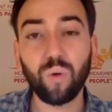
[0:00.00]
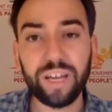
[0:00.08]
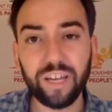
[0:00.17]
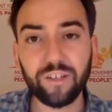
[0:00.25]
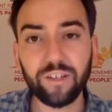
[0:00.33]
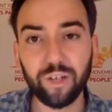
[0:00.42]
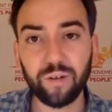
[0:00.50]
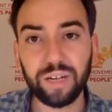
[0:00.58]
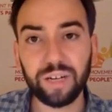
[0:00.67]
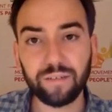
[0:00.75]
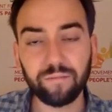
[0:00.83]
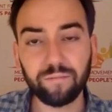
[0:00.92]
We can do
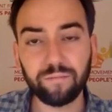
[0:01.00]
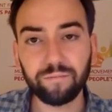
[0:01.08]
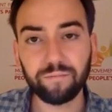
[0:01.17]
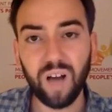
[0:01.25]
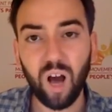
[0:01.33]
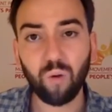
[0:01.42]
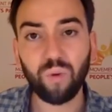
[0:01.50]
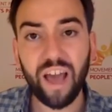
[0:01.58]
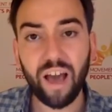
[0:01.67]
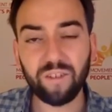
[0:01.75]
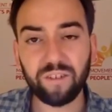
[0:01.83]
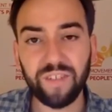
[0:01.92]
it. We
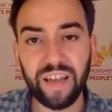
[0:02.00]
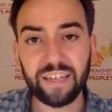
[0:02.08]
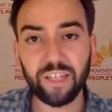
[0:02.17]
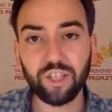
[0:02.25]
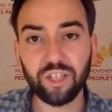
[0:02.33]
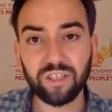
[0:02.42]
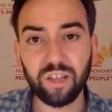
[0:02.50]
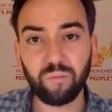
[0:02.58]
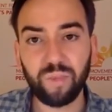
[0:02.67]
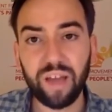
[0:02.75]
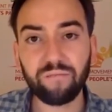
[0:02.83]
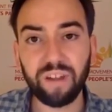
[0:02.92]
have advantages
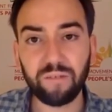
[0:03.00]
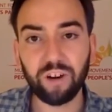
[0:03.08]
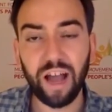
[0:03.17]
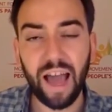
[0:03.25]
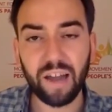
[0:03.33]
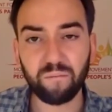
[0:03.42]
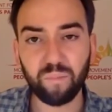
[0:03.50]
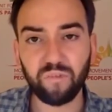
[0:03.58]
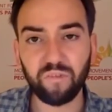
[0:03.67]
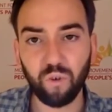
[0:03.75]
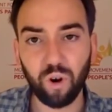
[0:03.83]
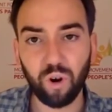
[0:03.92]
that we have never had
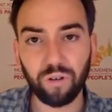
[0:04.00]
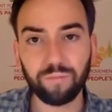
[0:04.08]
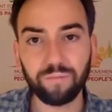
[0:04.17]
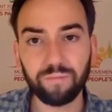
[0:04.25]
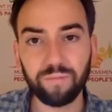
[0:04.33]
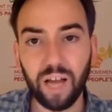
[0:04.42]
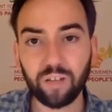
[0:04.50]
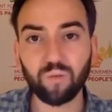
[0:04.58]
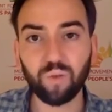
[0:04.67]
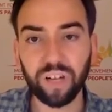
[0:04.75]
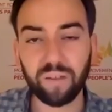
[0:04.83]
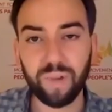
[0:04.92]
before as
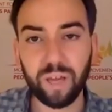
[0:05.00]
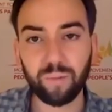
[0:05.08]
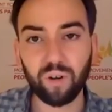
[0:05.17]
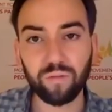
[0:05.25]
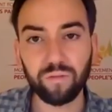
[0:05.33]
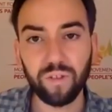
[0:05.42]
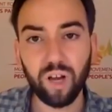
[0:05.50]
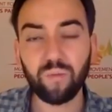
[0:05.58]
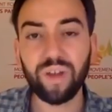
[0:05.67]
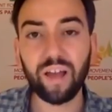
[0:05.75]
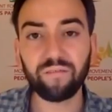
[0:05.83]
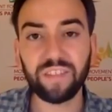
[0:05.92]
working people.
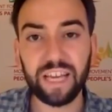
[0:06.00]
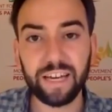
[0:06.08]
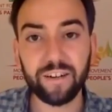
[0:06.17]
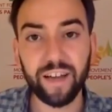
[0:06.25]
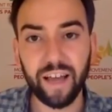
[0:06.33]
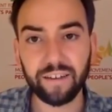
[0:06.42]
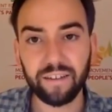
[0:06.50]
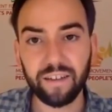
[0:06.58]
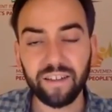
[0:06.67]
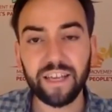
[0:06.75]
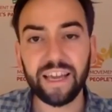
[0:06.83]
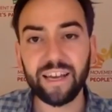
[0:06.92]
We have the internet.
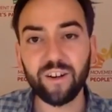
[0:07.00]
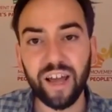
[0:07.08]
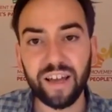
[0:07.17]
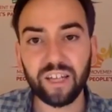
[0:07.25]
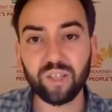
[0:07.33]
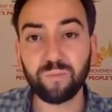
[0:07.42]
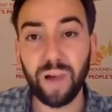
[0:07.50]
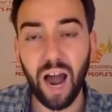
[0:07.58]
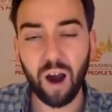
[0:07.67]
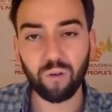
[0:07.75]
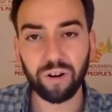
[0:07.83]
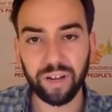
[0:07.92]
The internet is
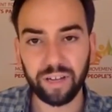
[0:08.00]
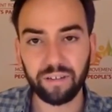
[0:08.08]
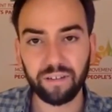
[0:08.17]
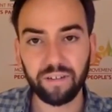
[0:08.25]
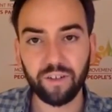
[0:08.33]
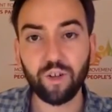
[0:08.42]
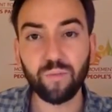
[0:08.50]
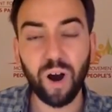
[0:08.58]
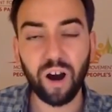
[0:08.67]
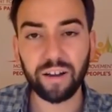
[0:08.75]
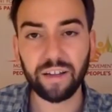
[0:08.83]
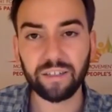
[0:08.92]
powering new
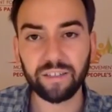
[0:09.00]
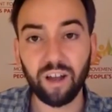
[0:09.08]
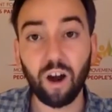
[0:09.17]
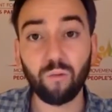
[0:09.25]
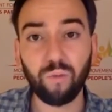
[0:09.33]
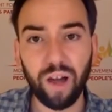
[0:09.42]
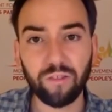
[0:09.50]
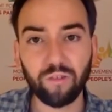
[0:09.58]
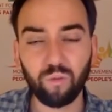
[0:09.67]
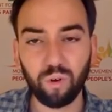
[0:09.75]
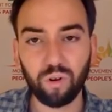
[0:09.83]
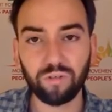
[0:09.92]
parties around
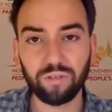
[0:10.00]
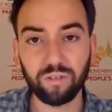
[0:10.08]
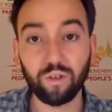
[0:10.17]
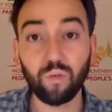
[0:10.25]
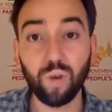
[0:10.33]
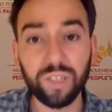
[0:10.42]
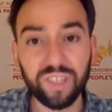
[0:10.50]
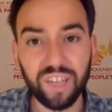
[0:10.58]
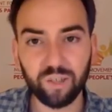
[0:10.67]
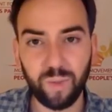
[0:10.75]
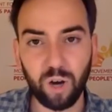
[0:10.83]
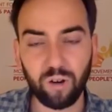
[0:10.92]
the world, the ones I
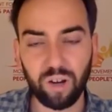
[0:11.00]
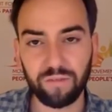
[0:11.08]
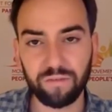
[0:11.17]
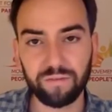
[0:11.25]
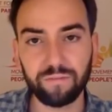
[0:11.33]
spoke of.